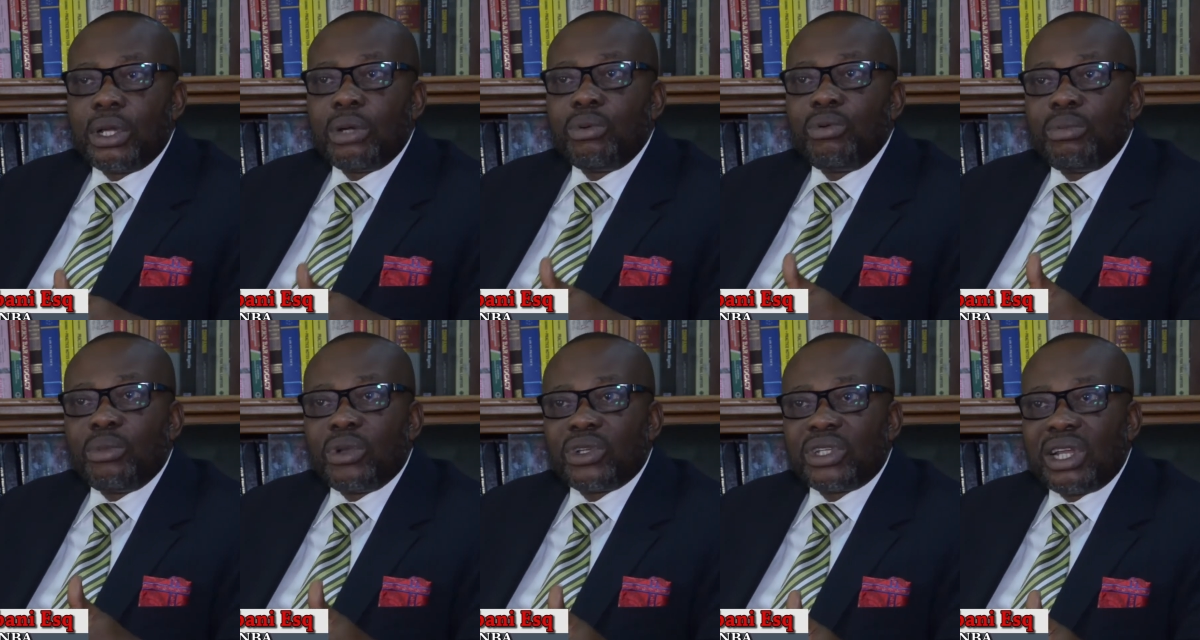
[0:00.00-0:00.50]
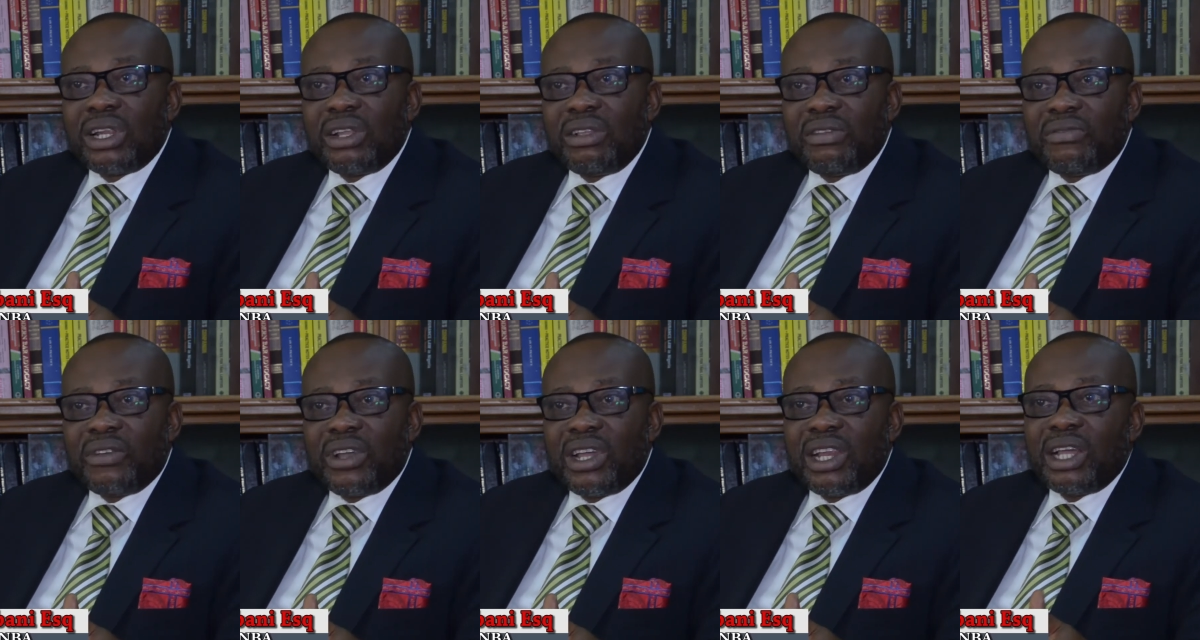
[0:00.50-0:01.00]
We must
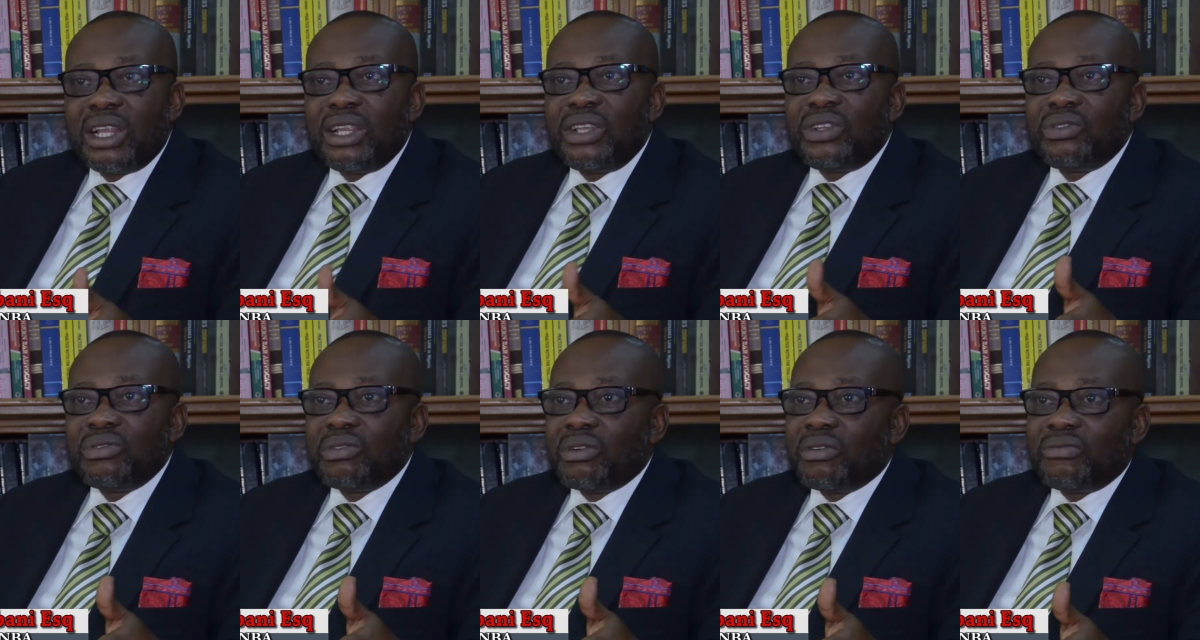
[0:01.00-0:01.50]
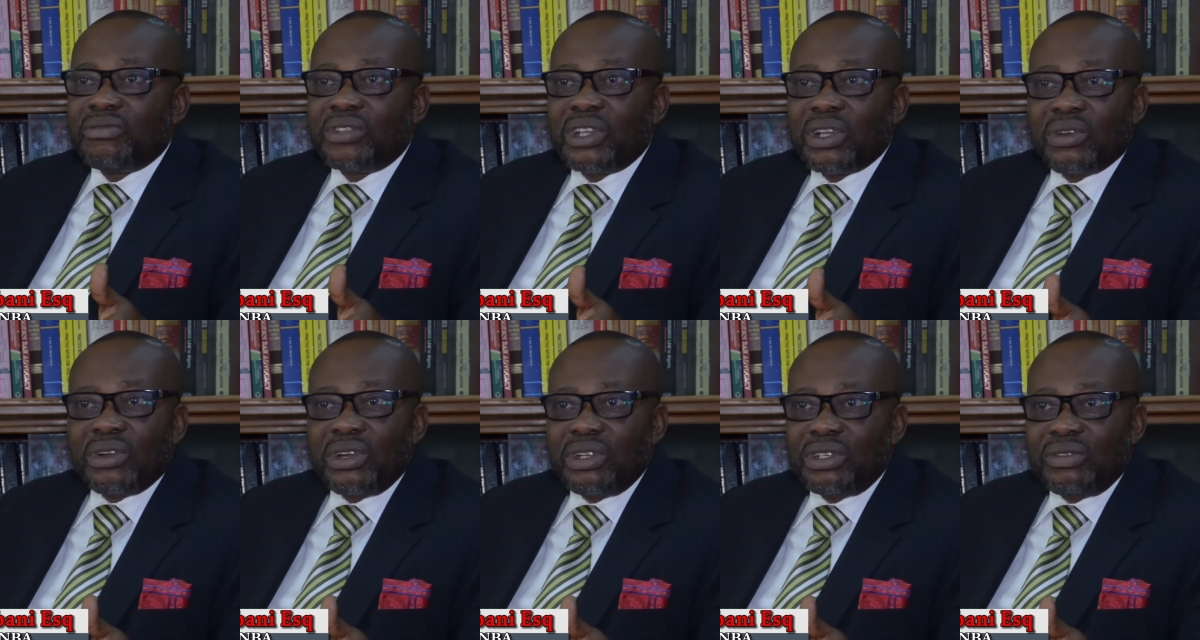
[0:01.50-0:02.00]
identify that issue of
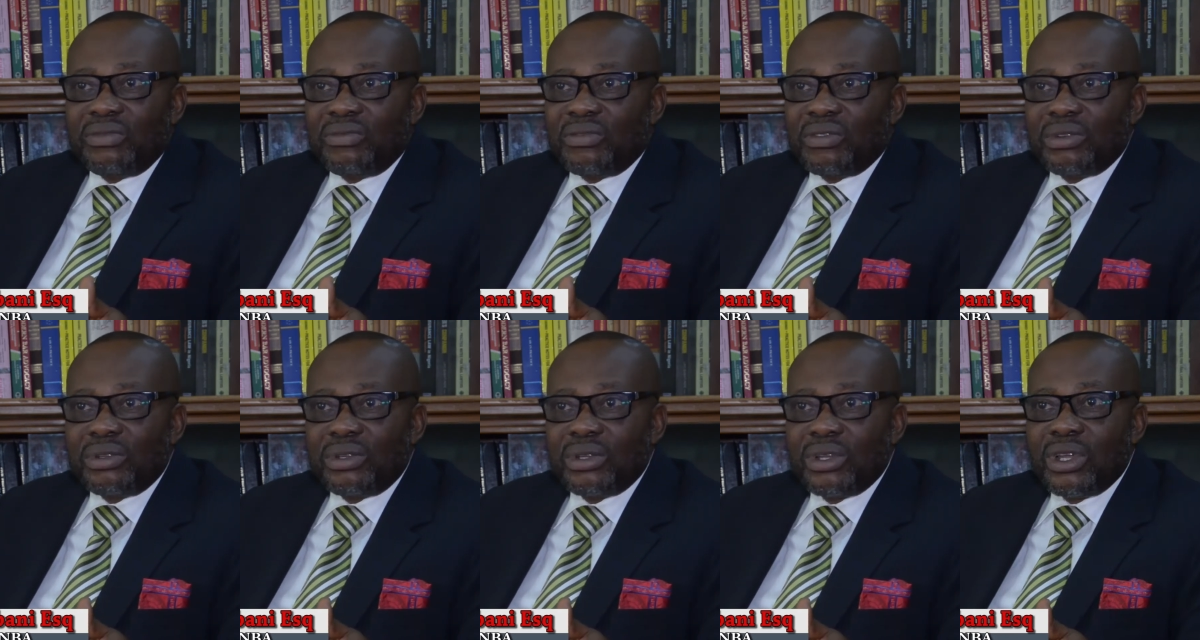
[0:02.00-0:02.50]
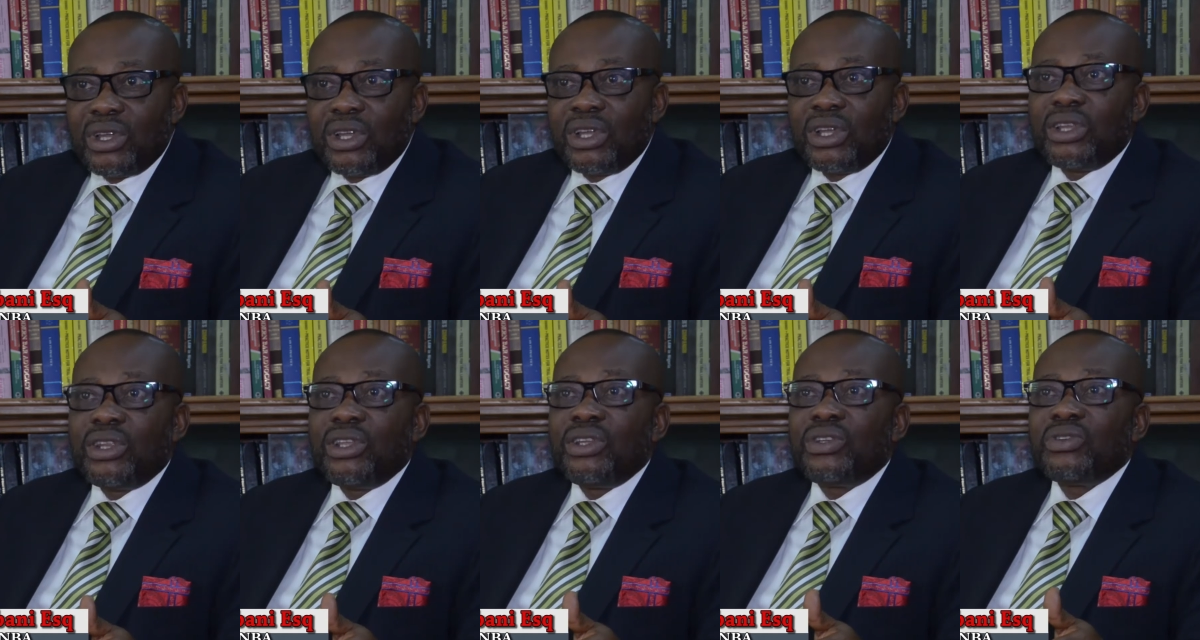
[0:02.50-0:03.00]
security vote,
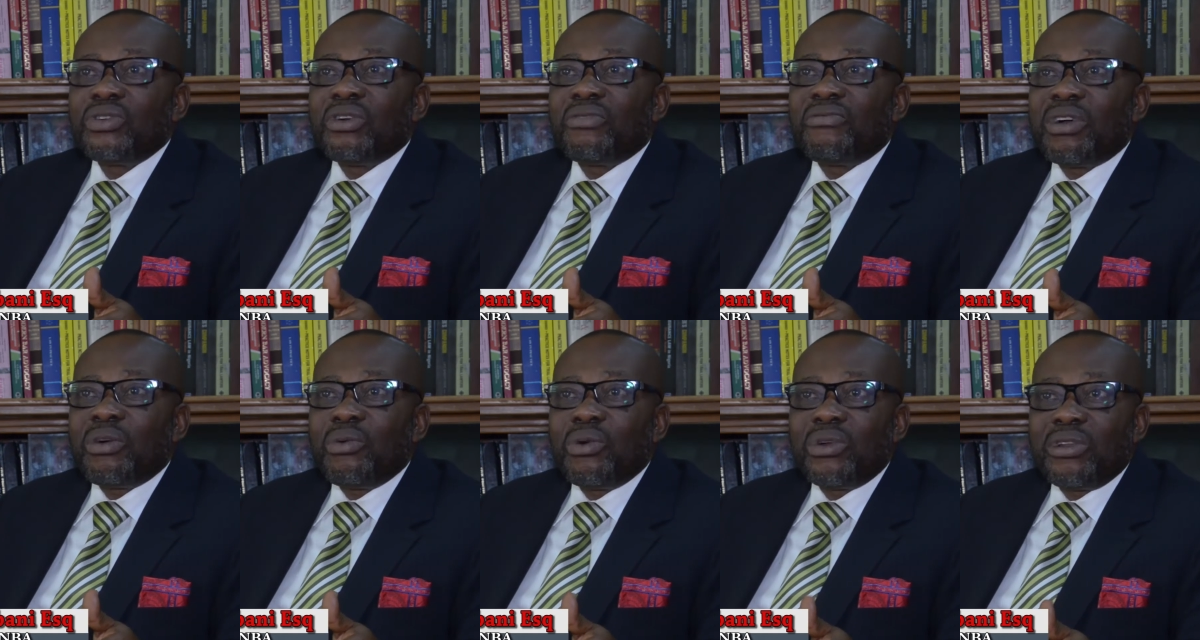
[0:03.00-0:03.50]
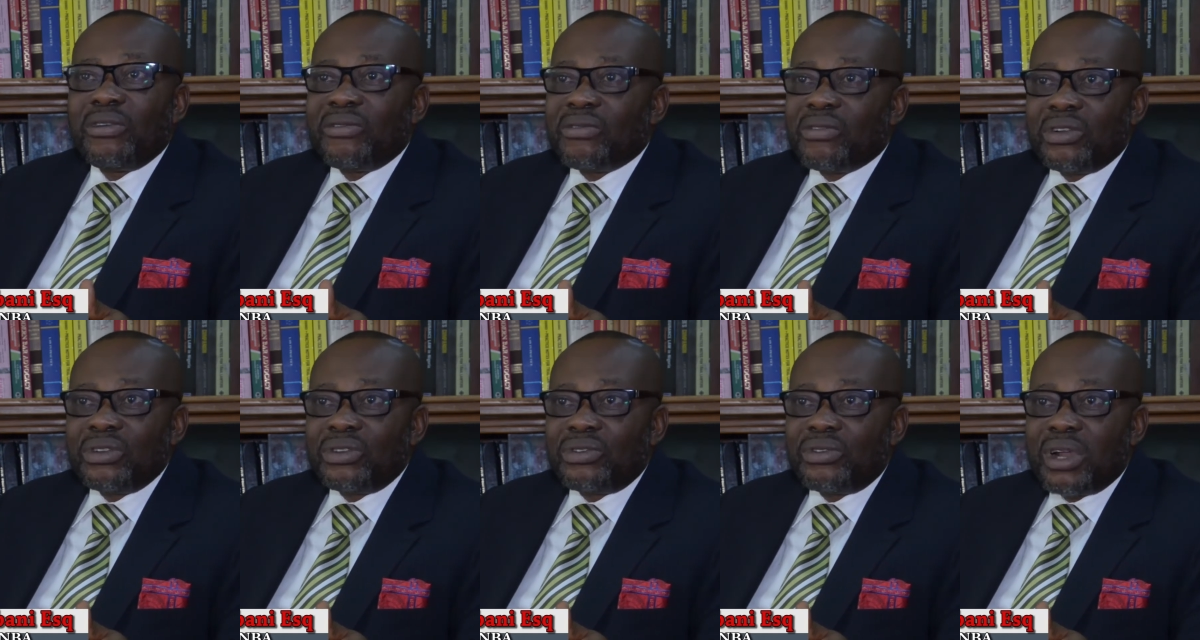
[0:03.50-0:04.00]
the issue of award of
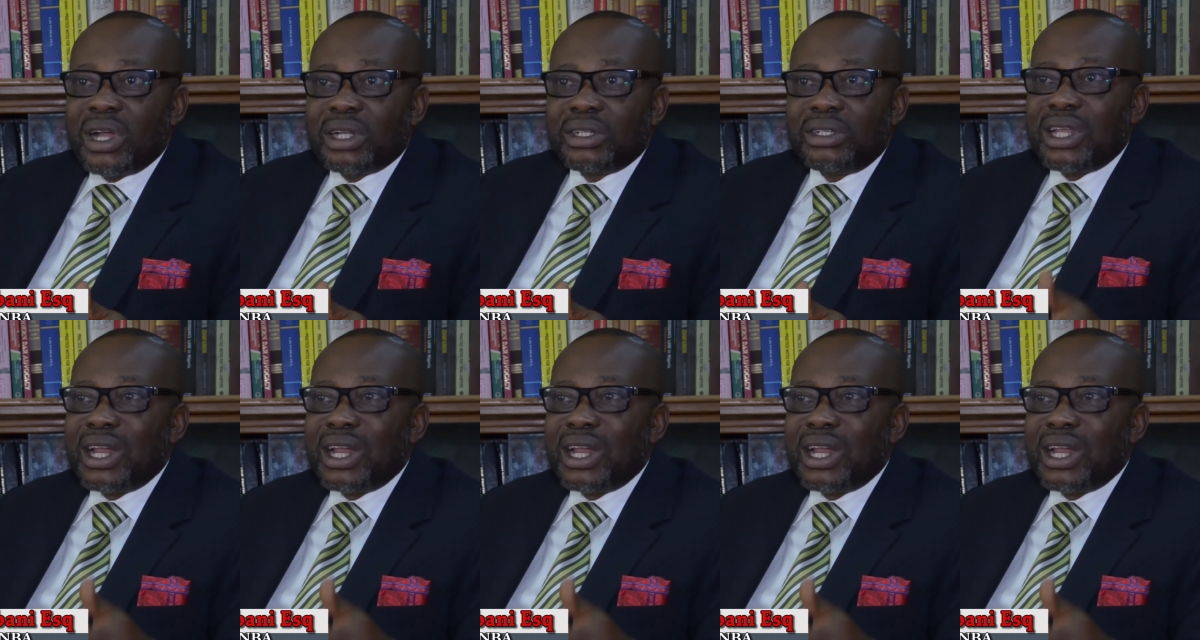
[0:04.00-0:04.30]
contract.